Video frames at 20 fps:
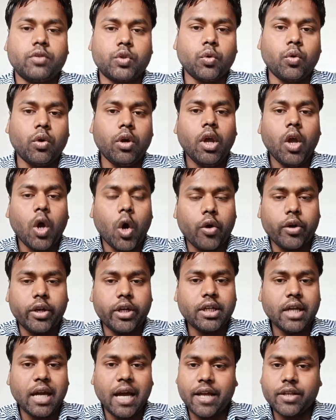So
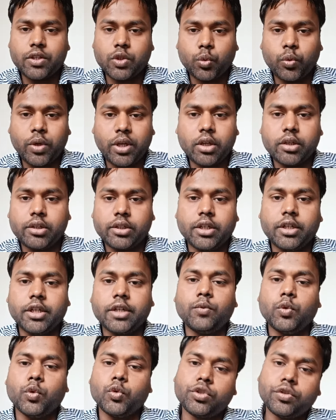audit has no any
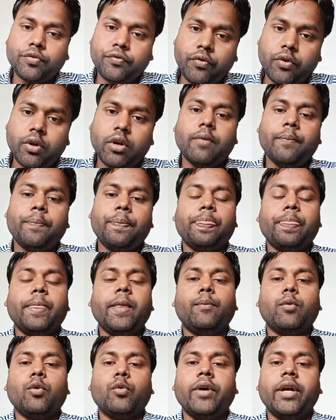alternative use for
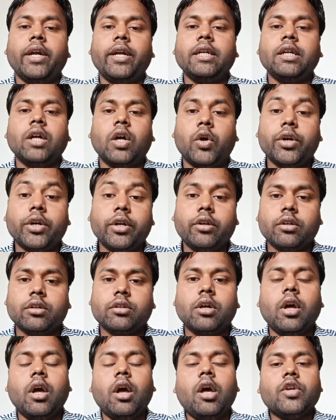the providing auditor.